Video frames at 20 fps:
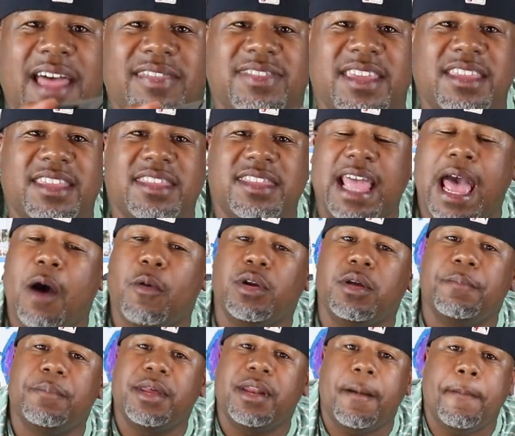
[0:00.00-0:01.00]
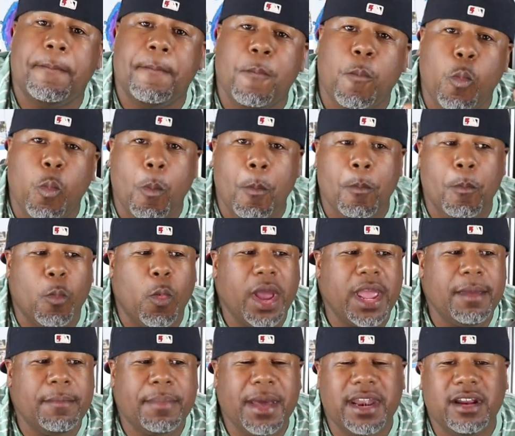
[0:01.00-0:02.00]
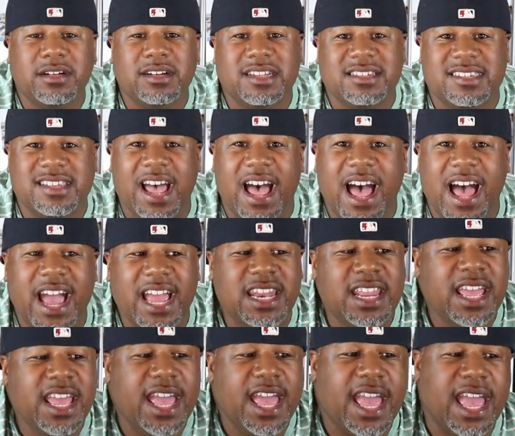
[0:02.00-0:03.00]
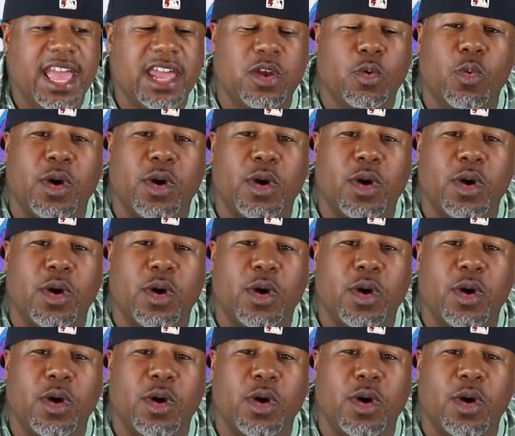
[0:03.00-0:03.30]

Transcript: I think that, that would have been a way better design, and